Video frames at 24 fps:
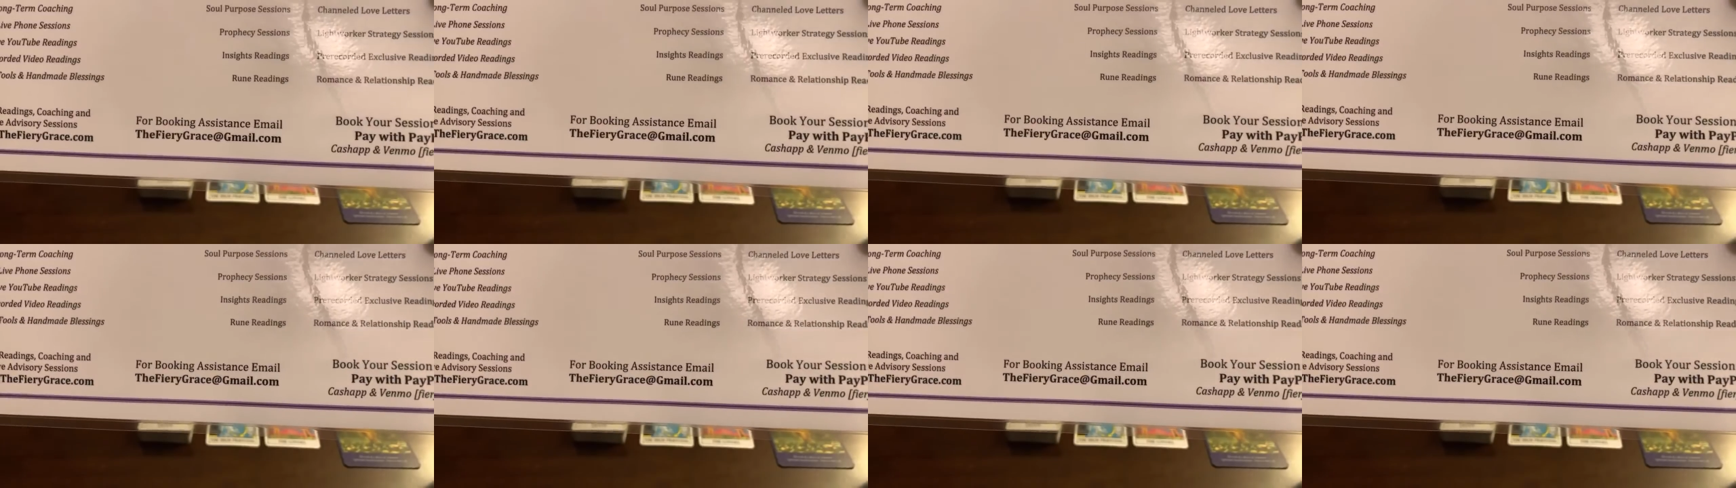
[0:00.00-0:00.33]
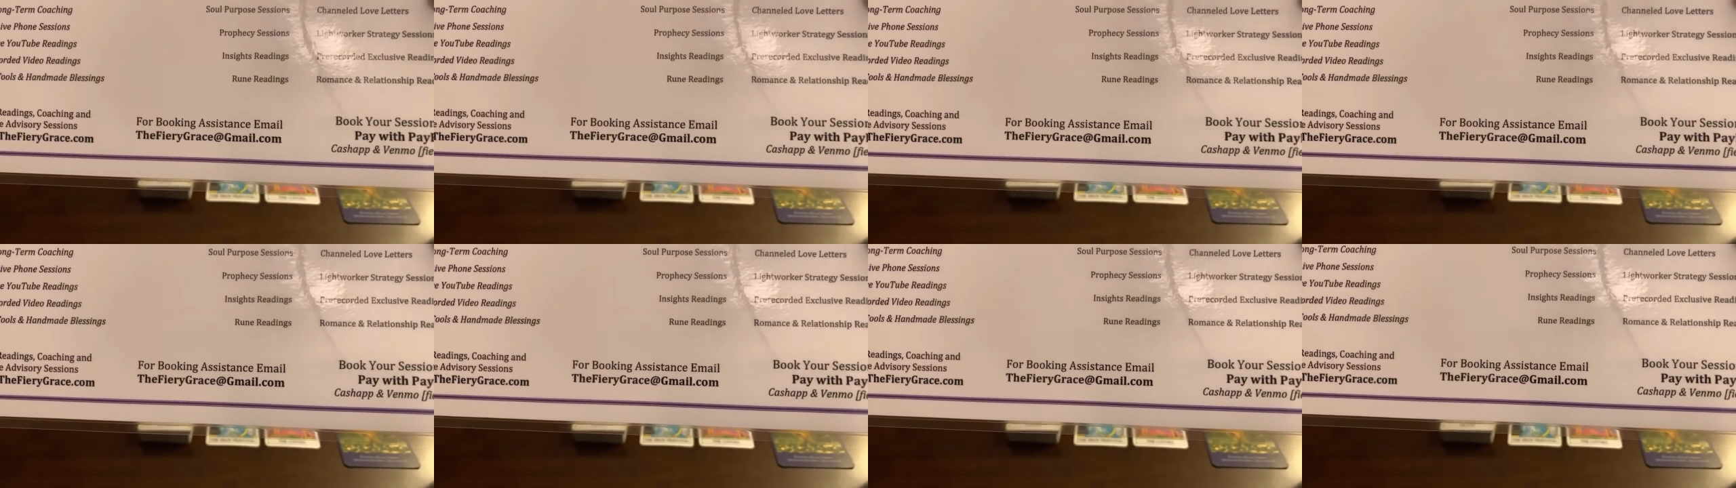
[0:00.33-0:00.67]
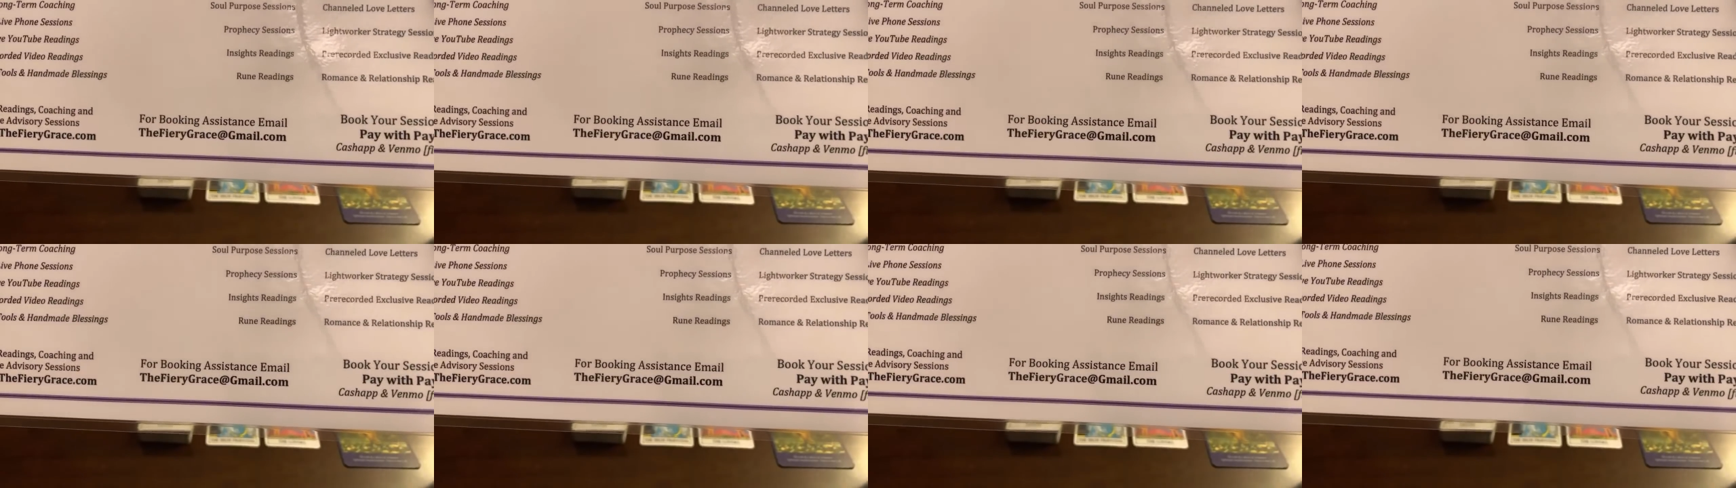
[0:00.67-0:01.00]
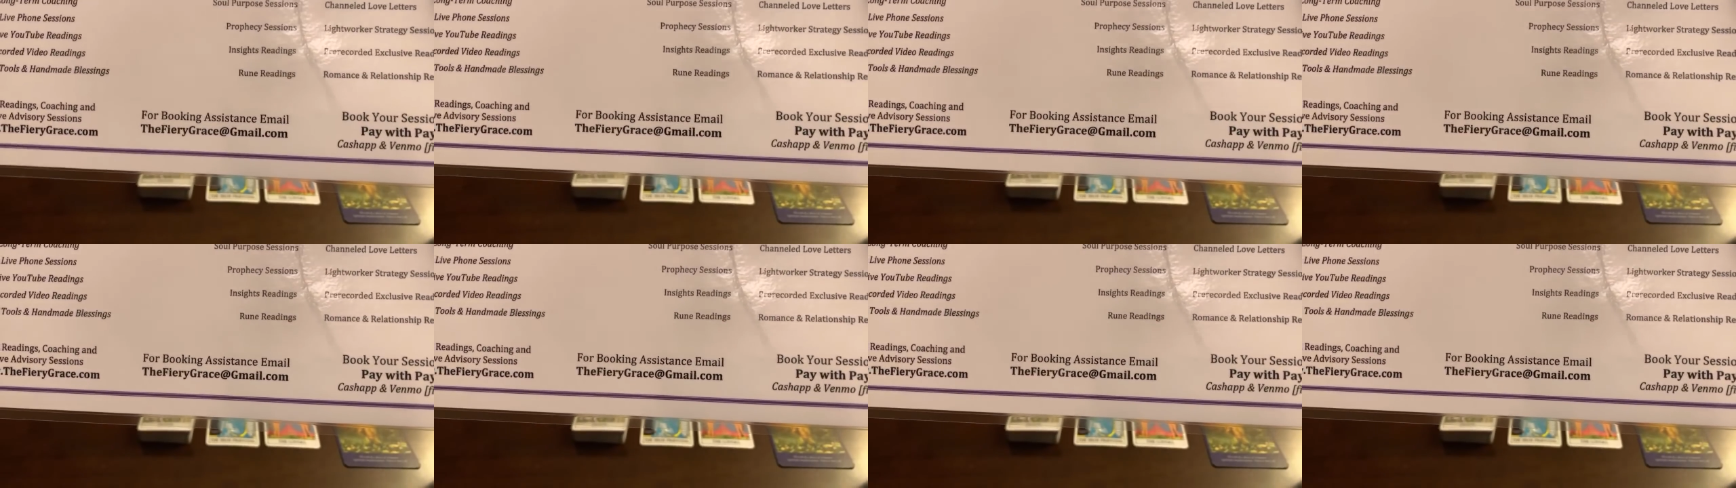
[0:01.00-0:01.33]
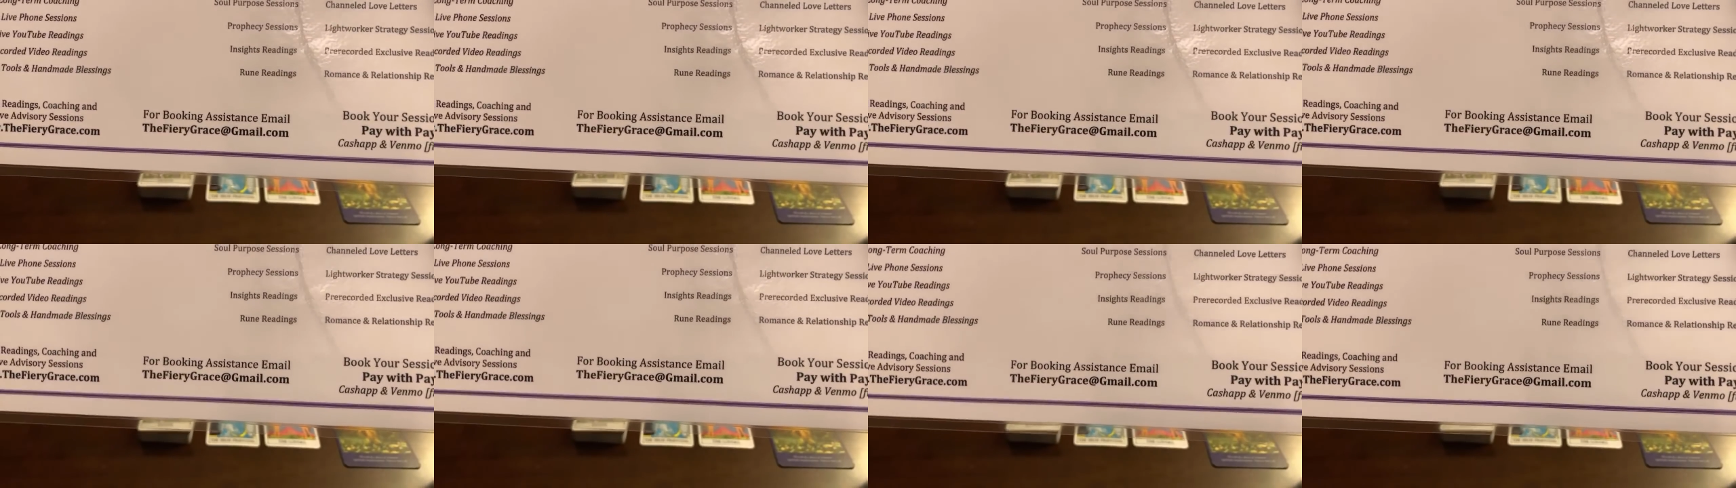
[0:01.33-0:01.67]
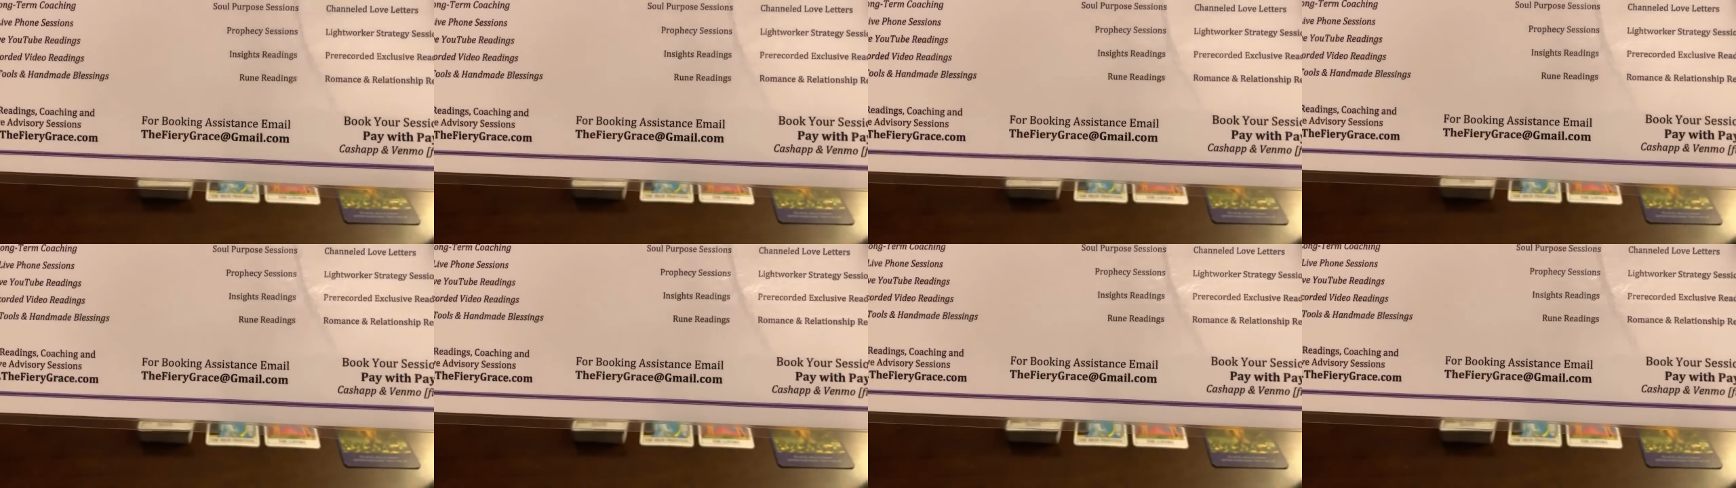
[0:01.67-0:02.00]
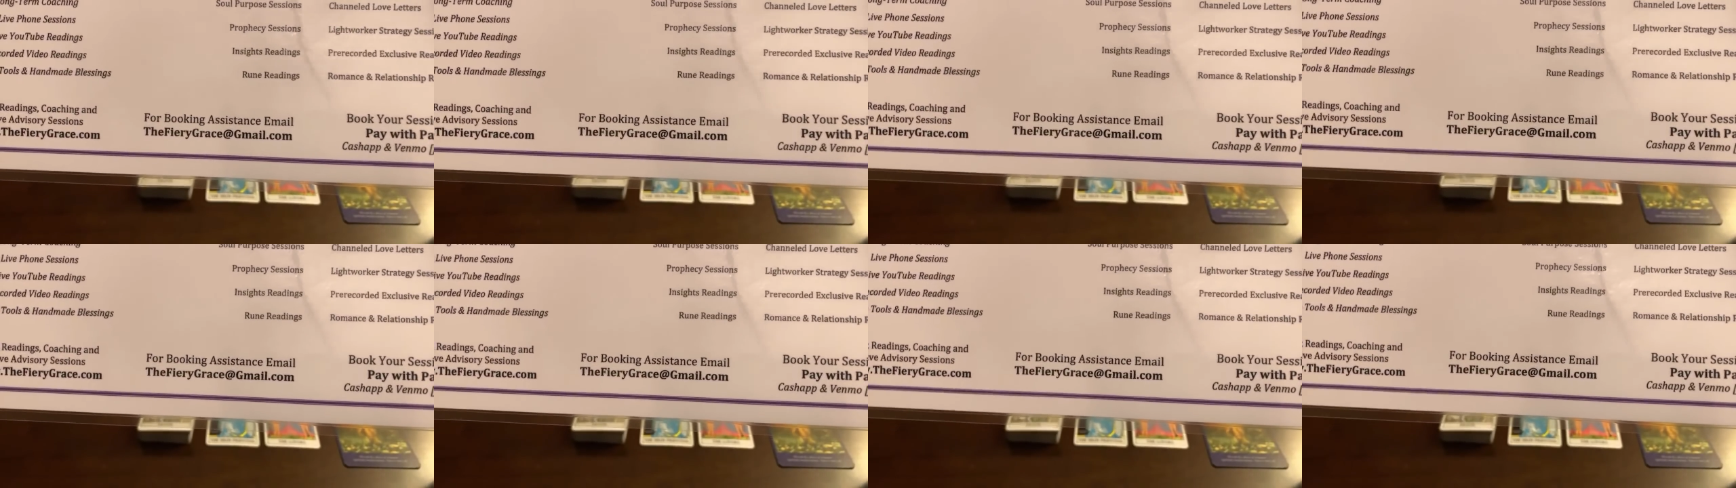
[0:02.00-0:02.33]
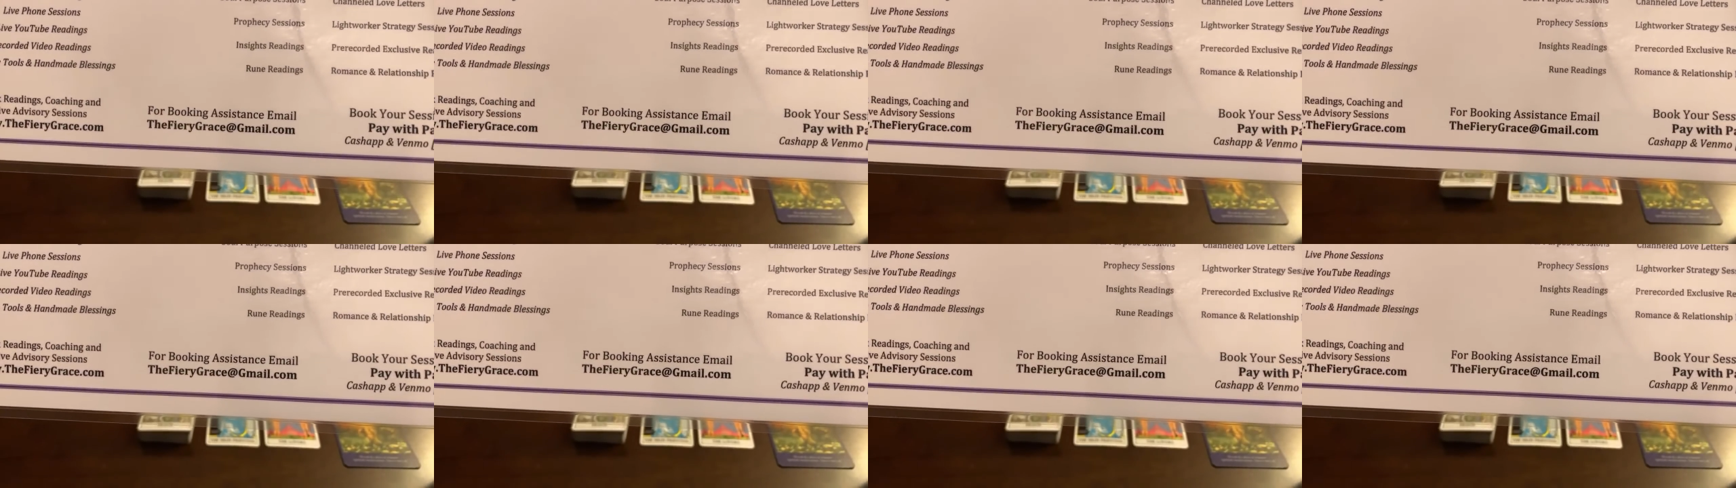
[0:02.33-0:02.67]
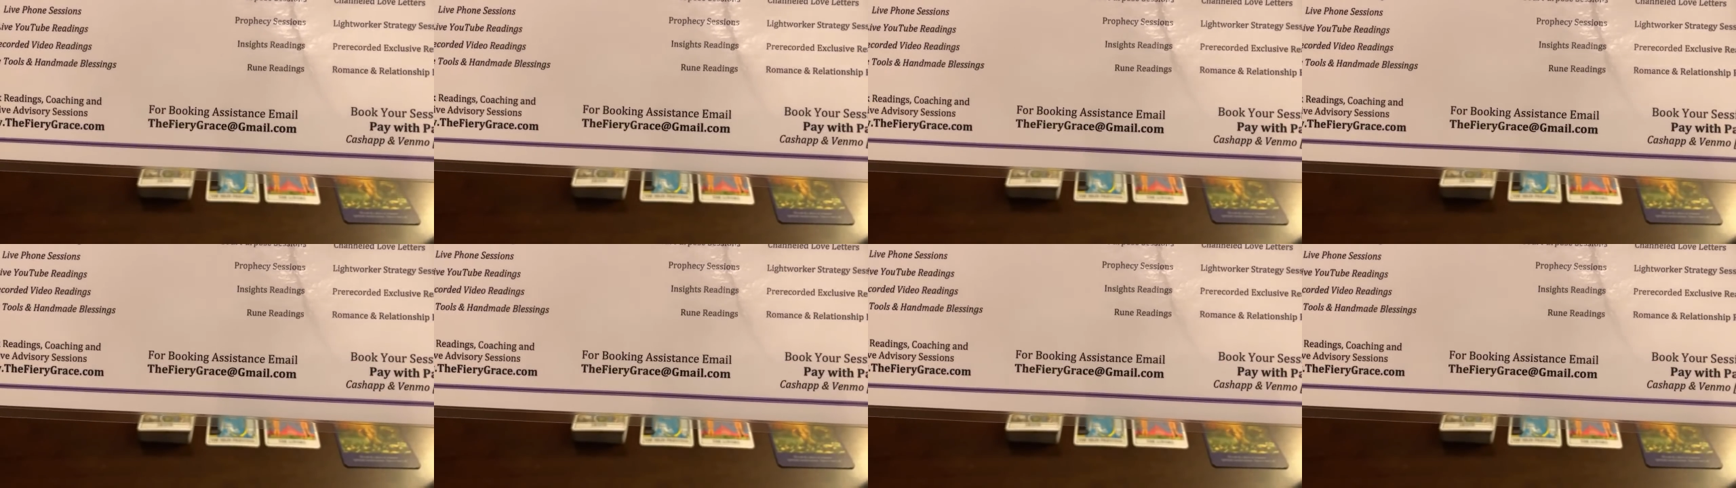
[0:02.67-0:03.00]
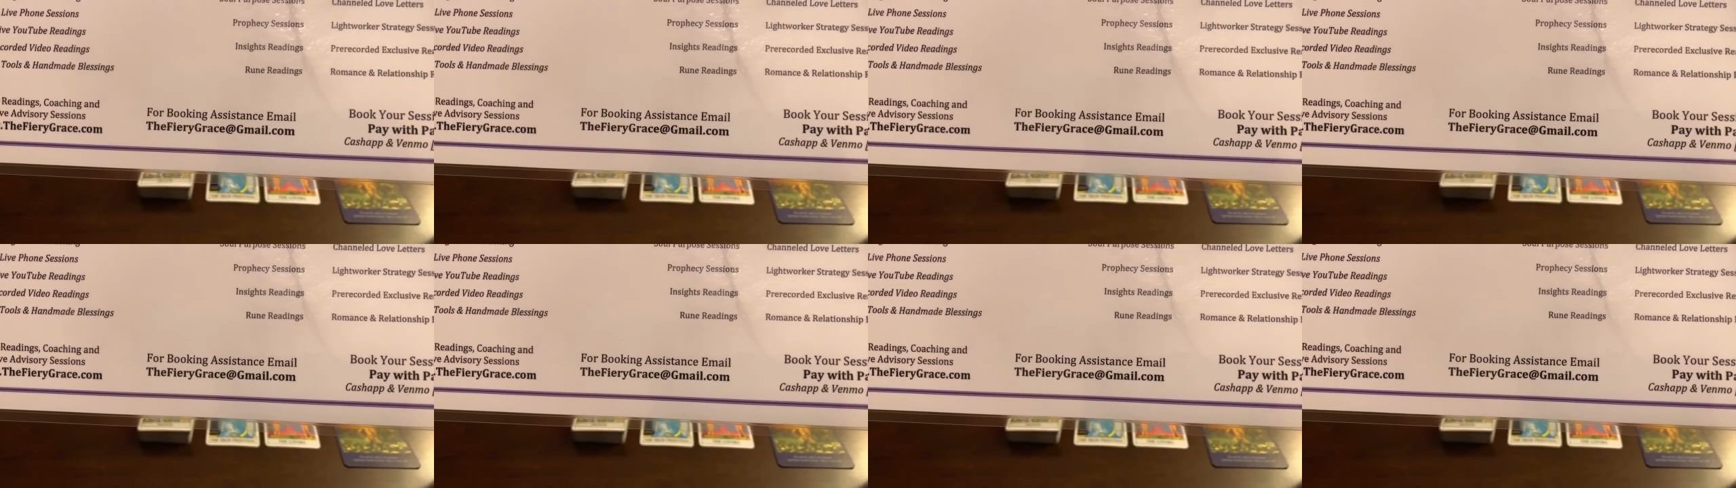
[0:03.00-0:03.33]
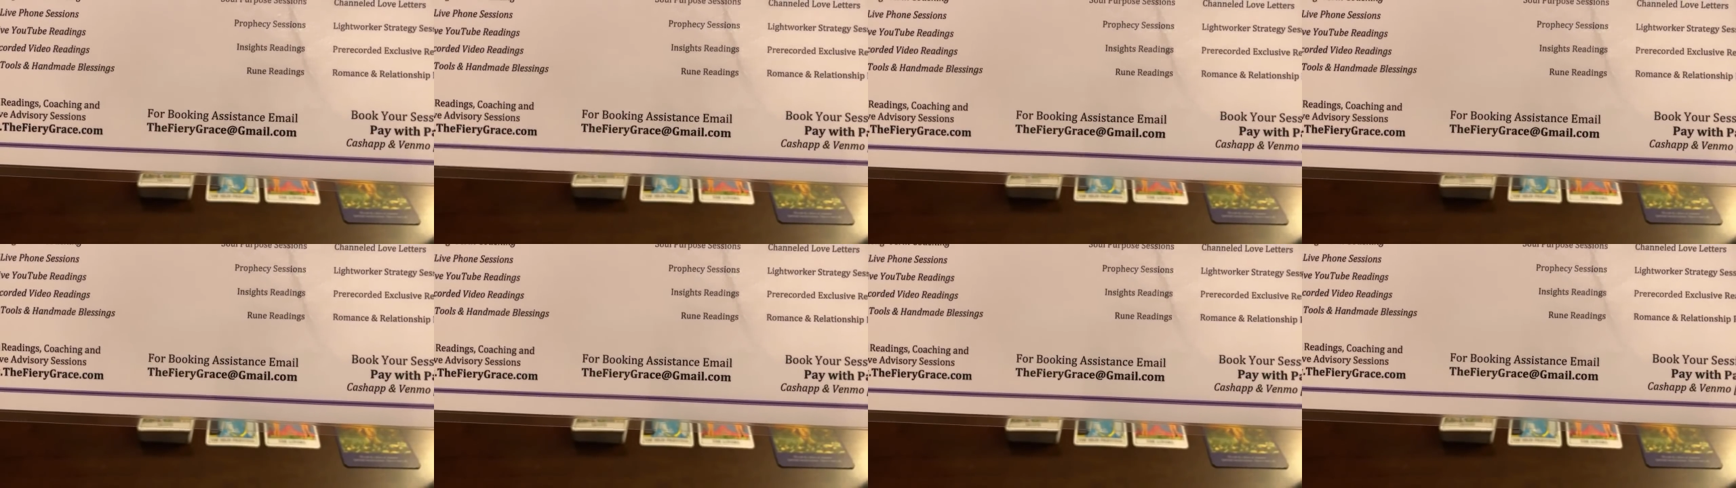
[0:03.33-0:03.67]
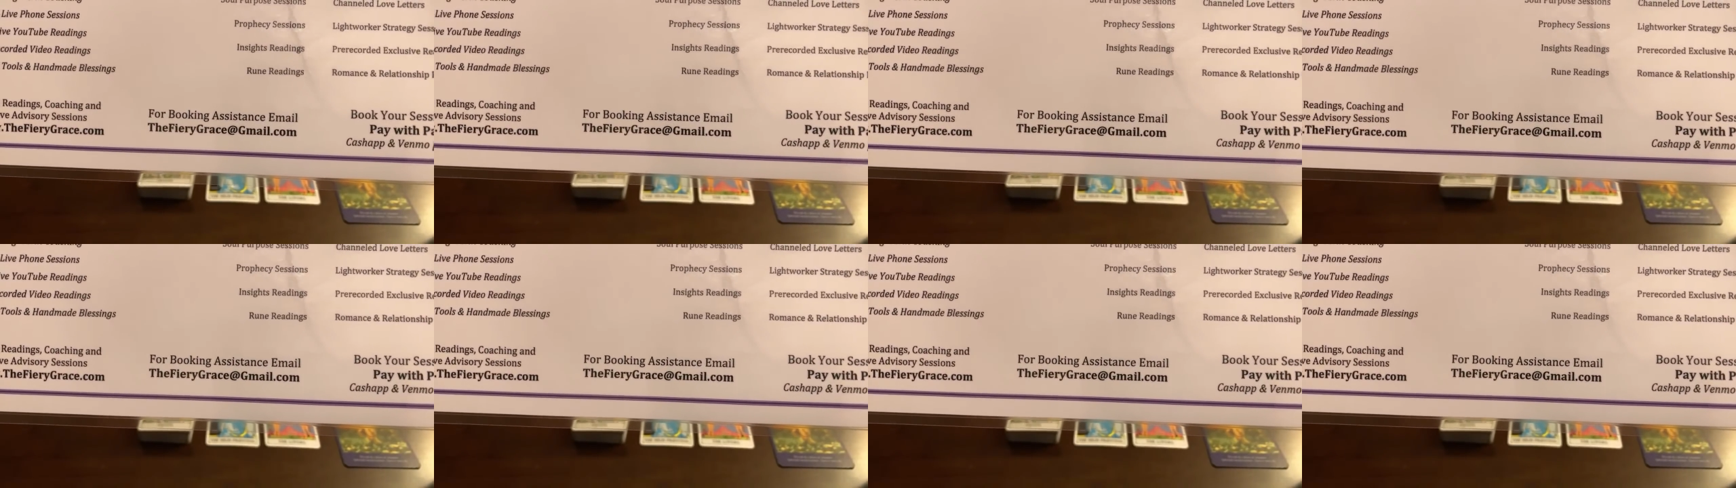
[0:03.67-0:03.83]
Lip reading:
[unreadable: no face in view]